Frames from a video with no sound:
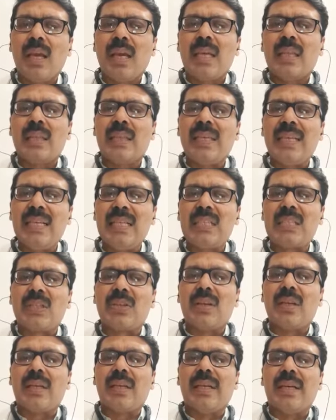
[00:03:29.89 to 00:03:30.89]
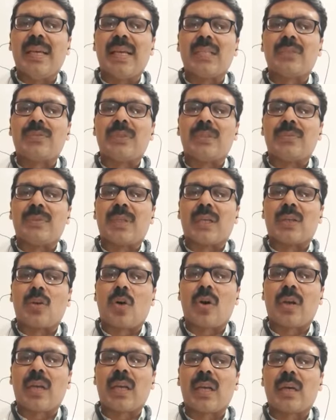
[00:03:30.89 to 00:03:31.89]
These 3 readings which we are
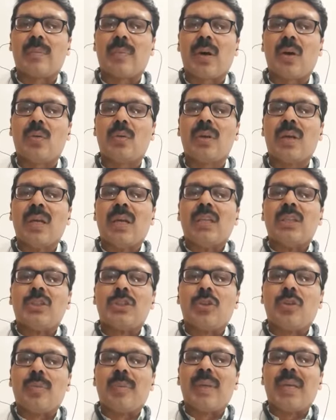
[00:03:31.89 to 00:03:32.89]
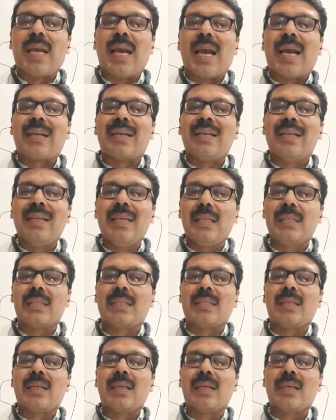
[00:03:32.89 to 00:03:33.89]
talking about should be at
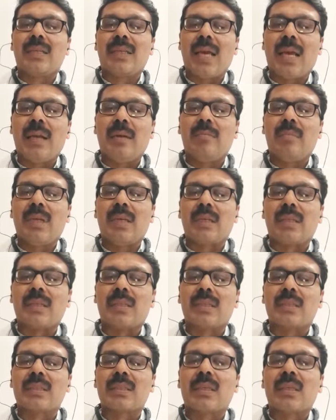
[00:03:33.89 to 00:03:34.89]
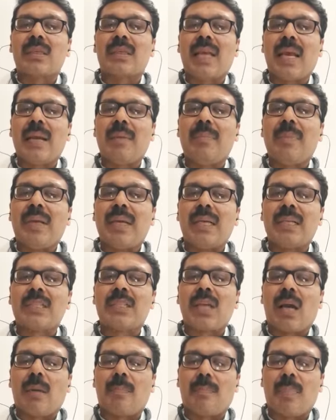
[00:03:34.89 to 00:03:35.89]
least 10 minutes
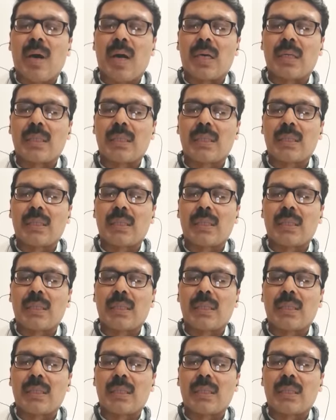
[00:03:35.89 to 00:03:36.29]
apart.